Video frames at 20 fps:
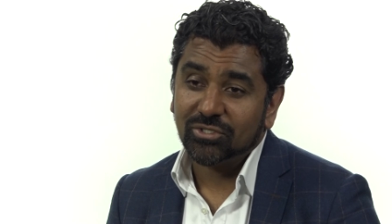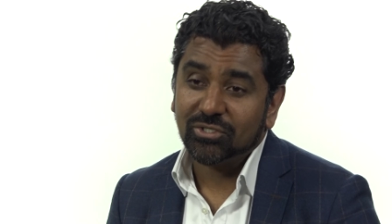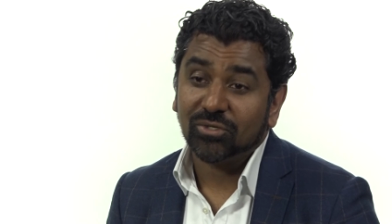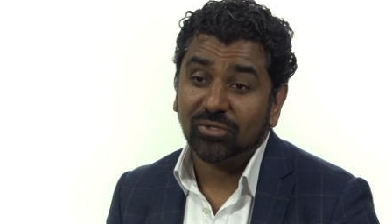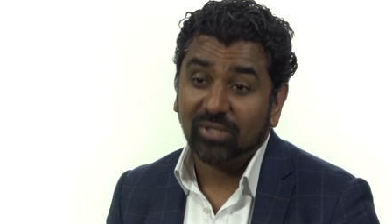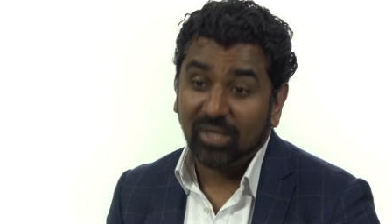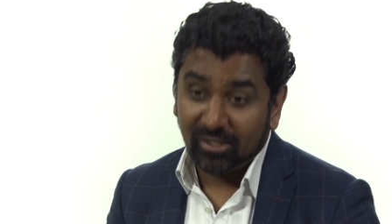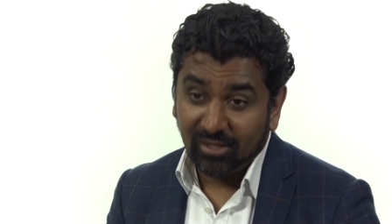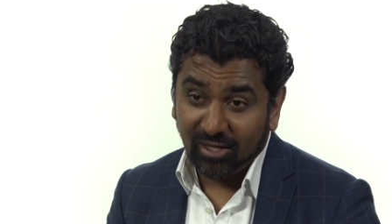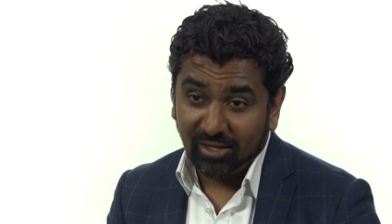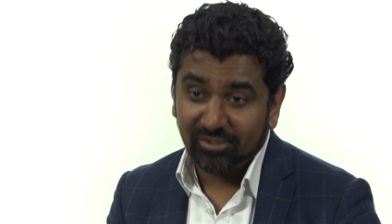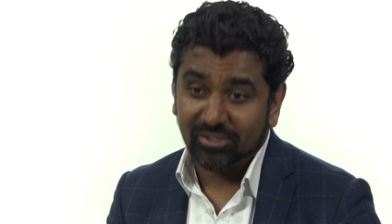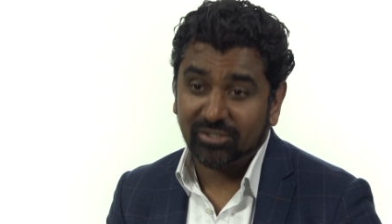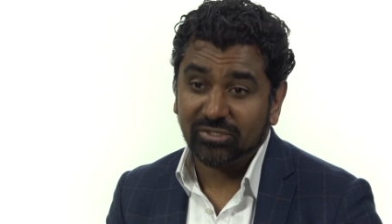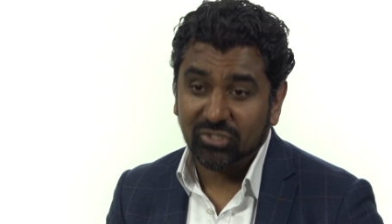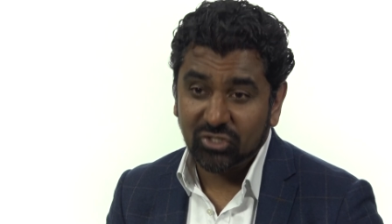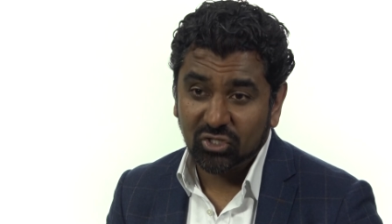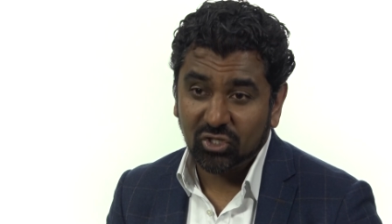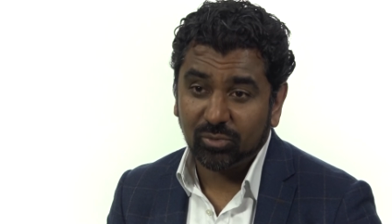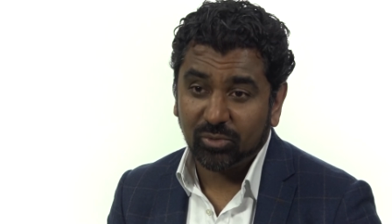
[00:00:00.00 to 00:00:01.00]
to the halal
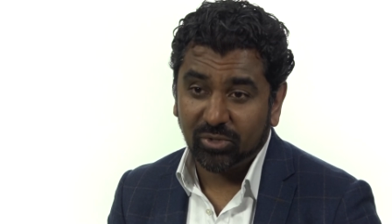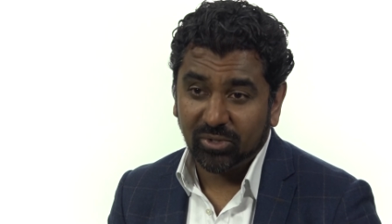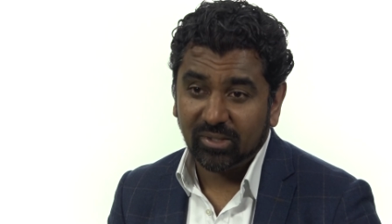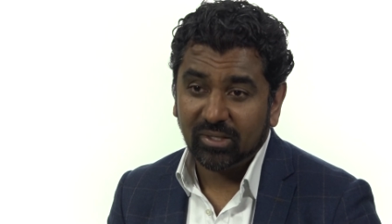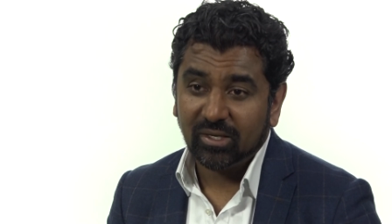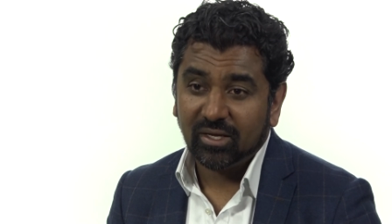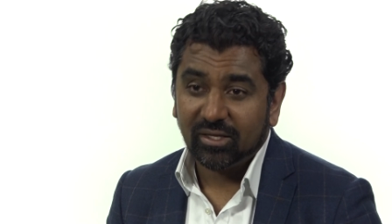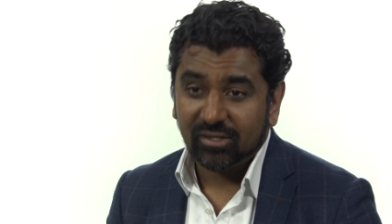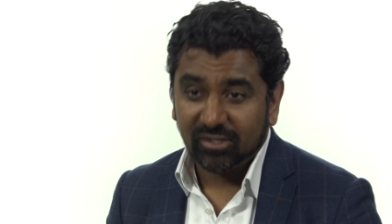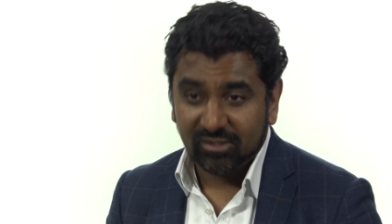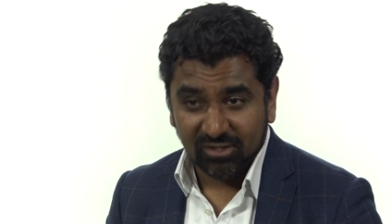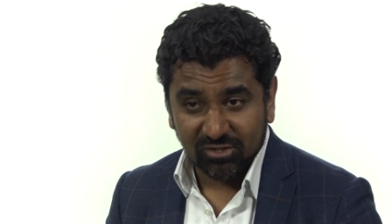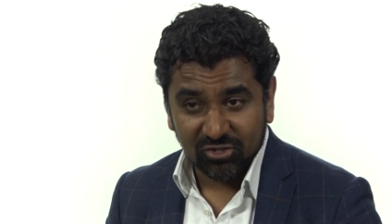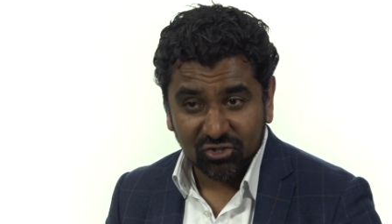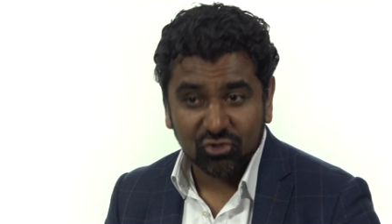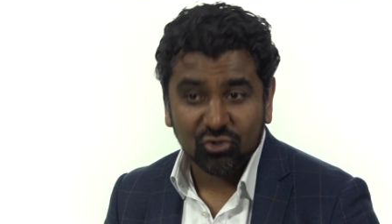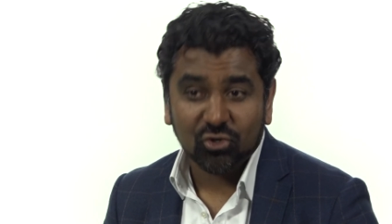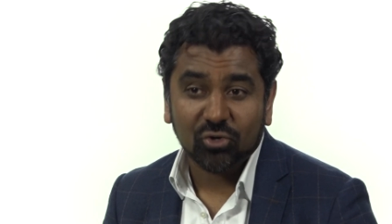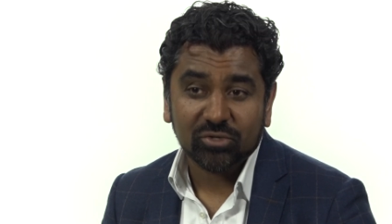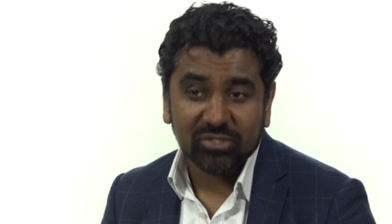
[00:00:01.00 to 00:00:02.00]
consumer. There's a
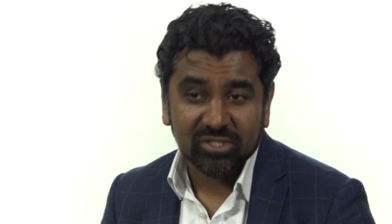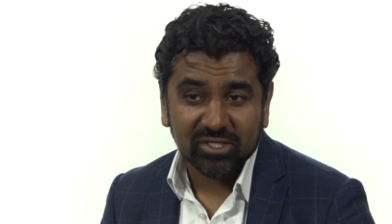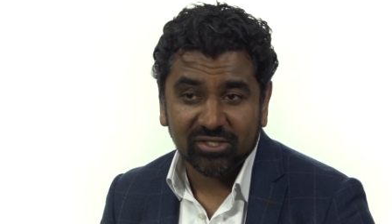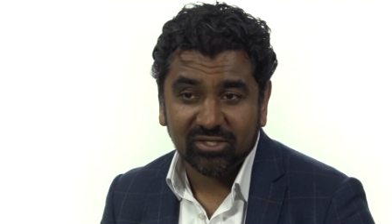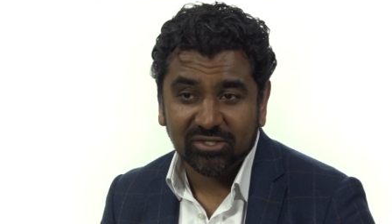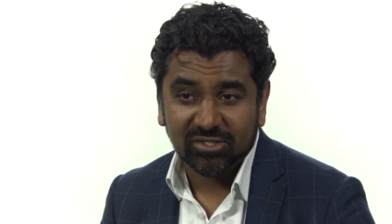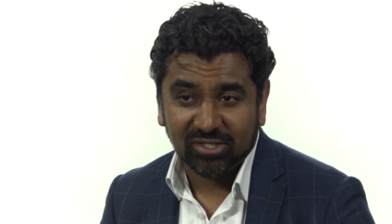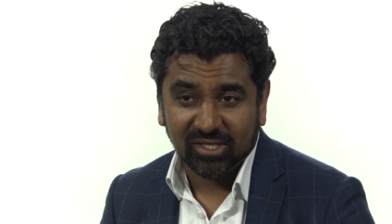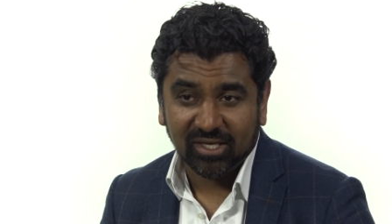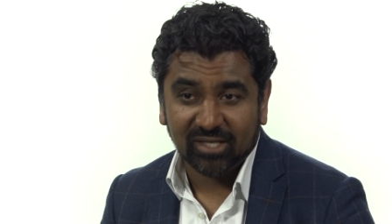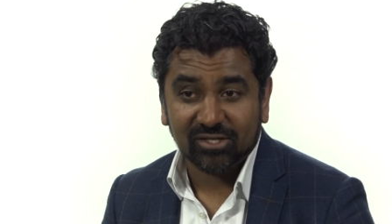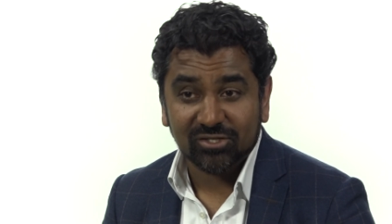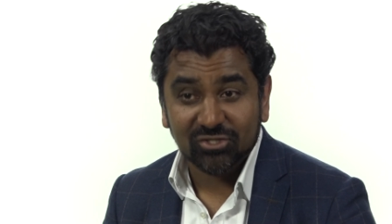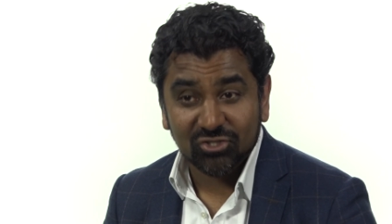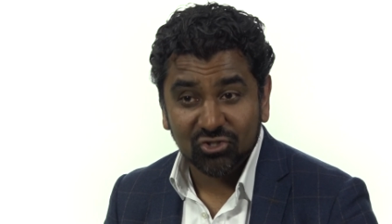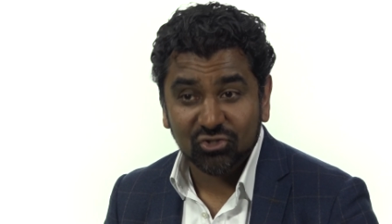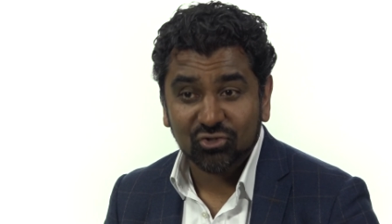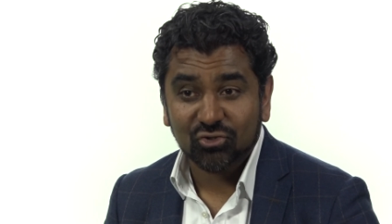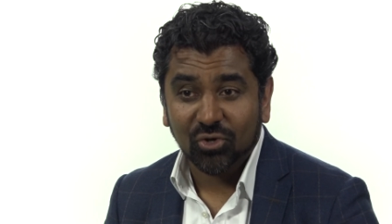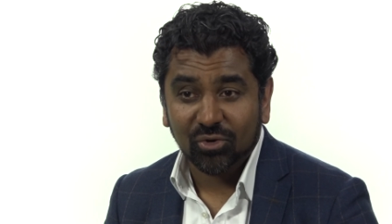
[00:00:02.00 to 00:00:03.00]
strong synergy and a
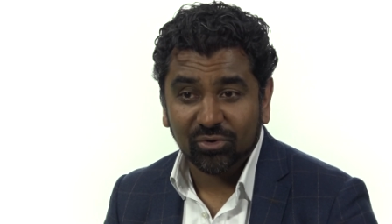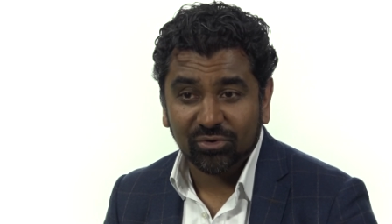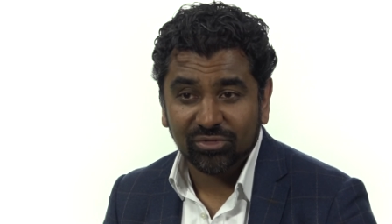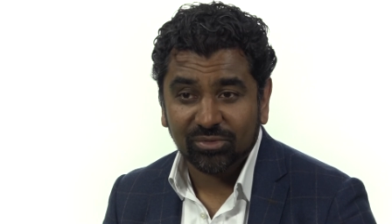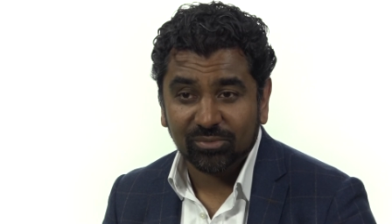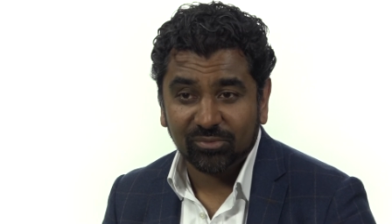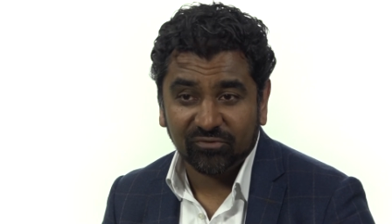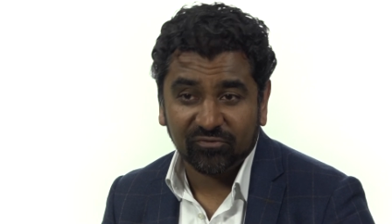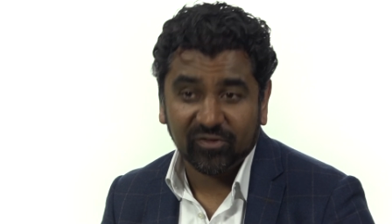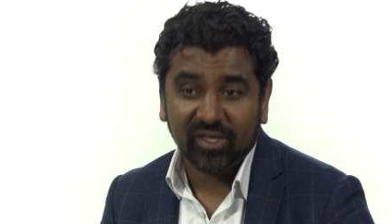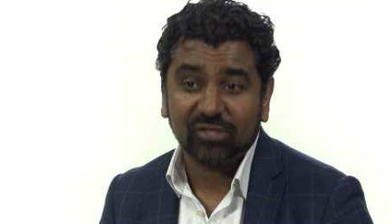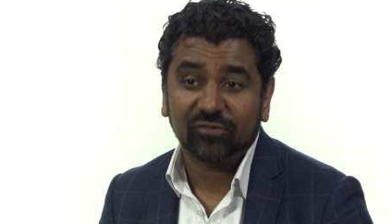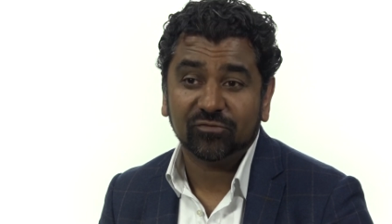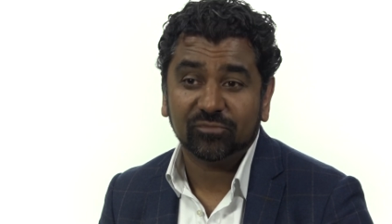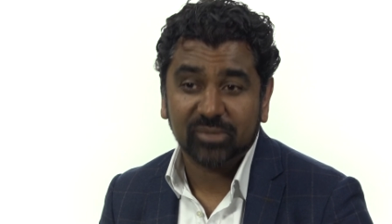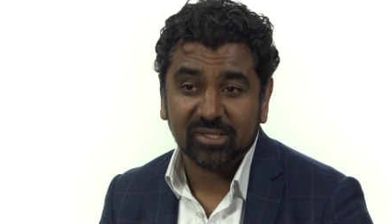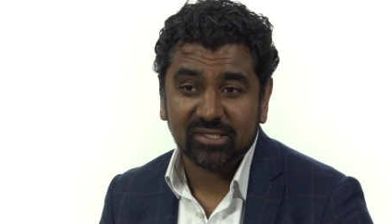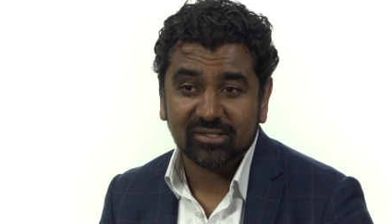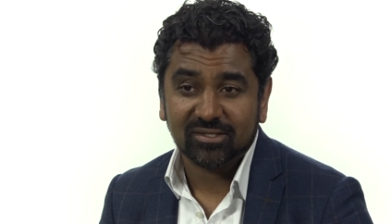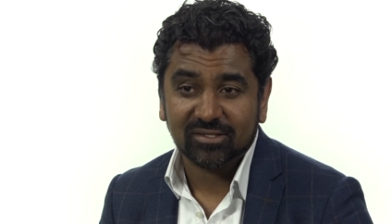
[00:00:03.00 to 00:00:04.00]
strong vein of
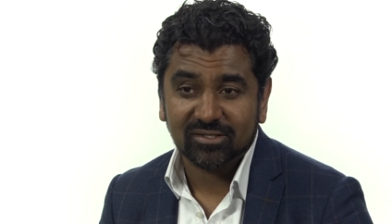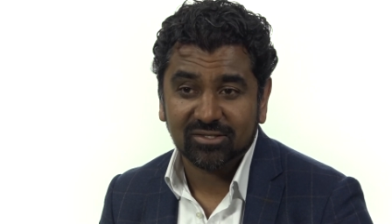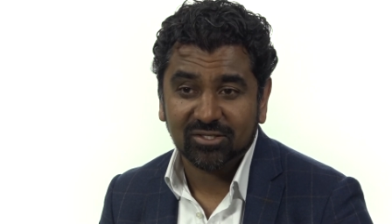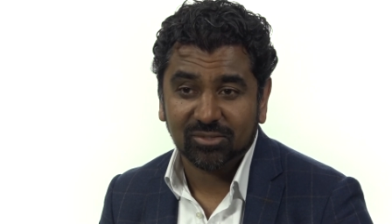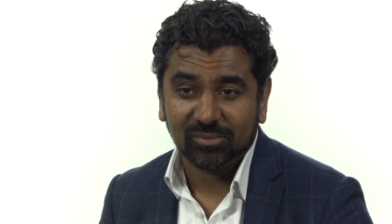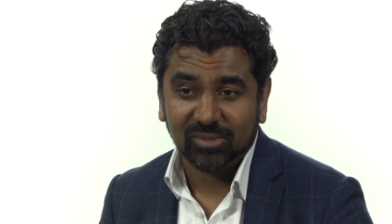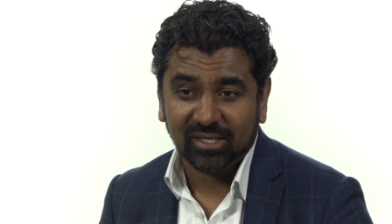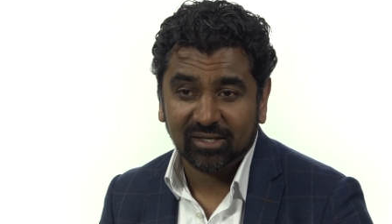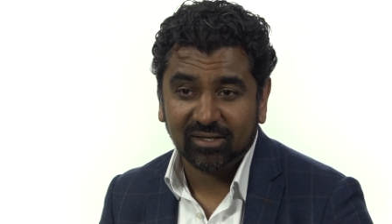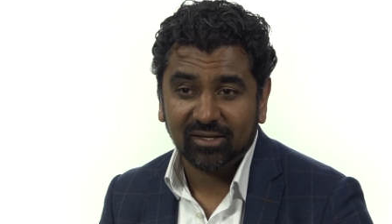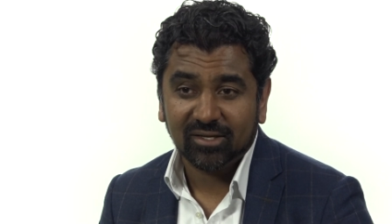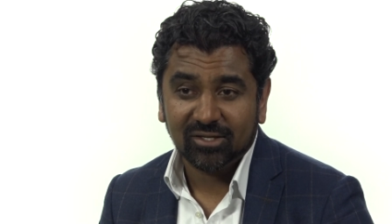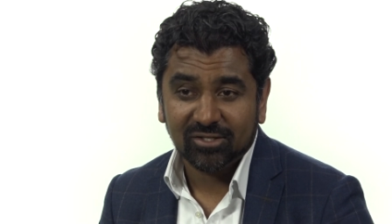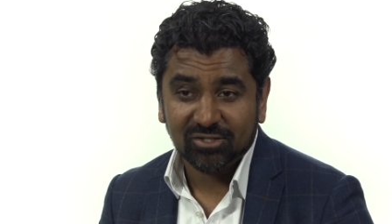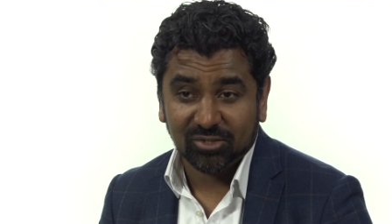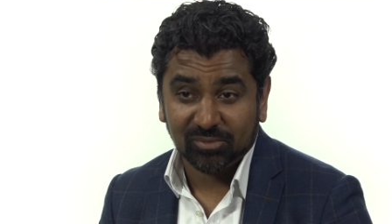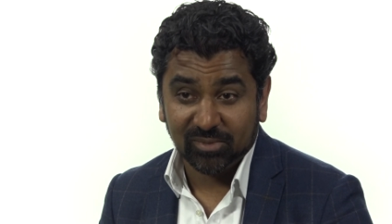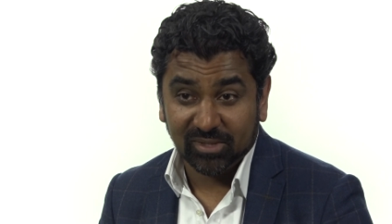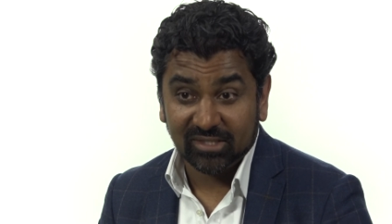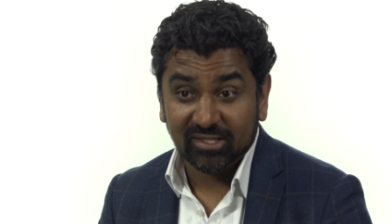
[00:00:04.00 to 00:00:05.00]
business to
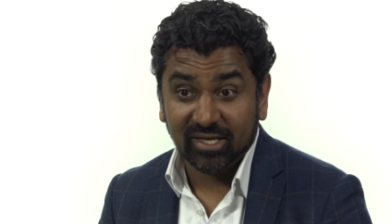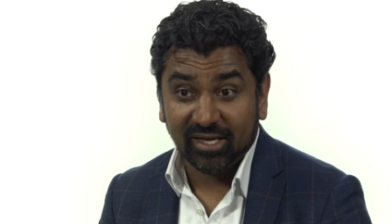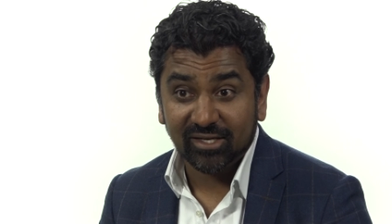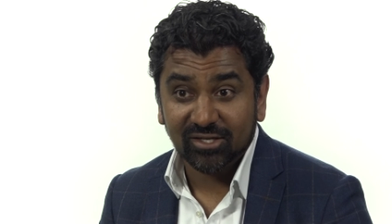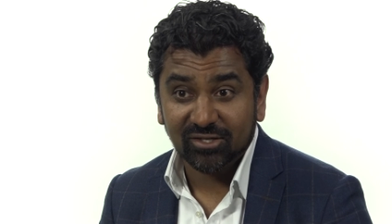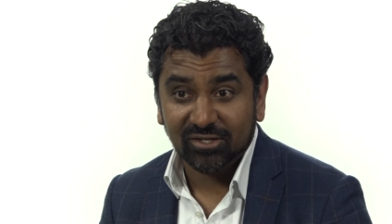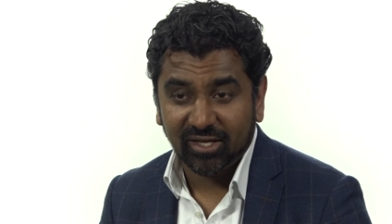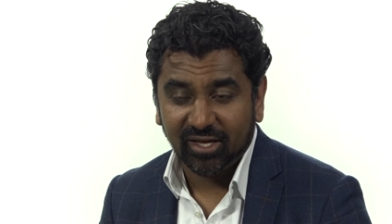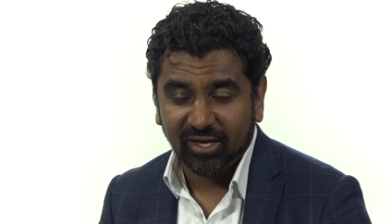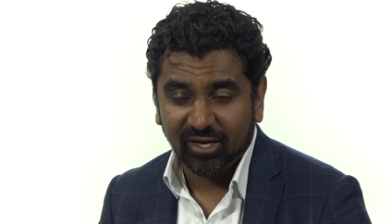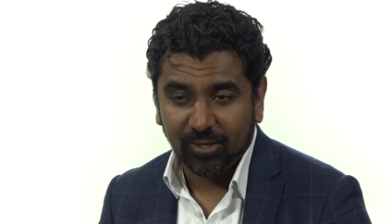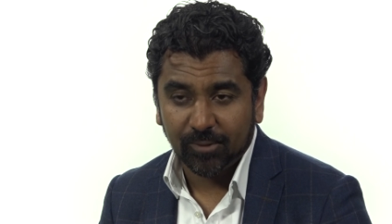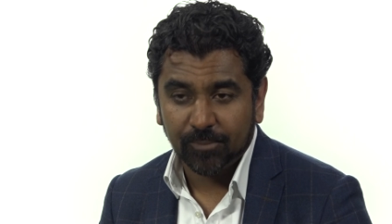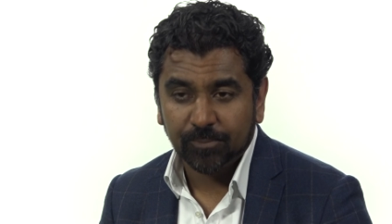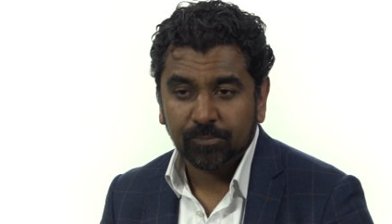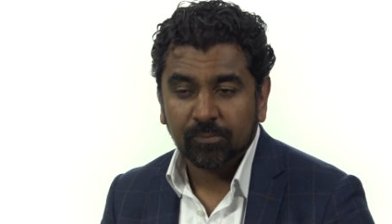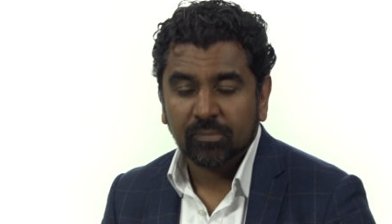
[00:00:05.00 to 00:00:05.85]
be taken here.